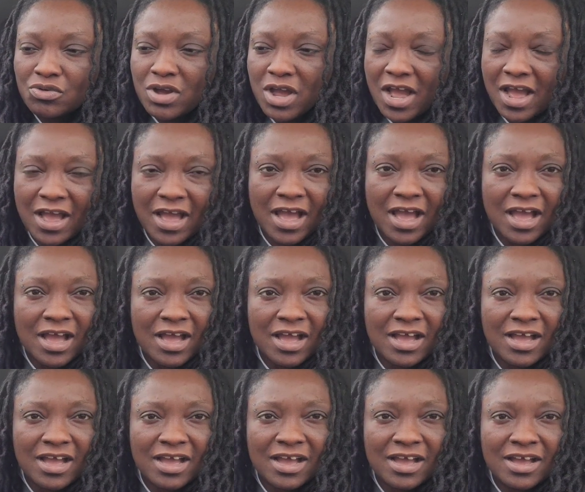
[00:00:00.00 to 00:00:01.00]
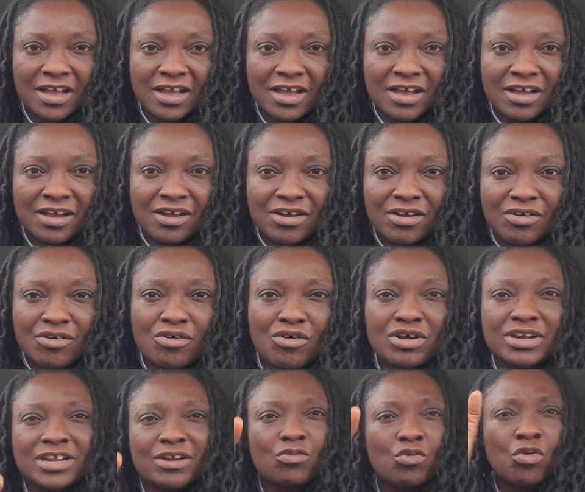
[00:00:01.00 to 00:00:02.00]
Ah,
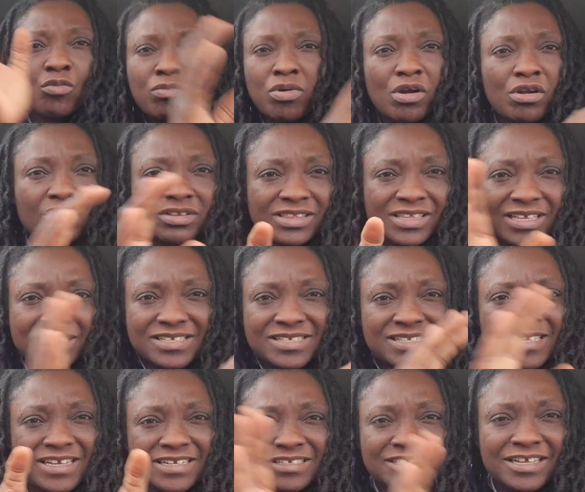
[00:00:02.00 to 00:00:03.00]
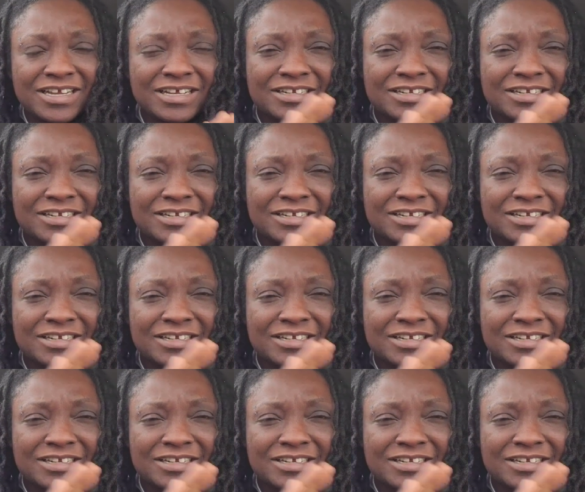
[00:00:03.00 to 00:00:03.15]
all the kubola things, and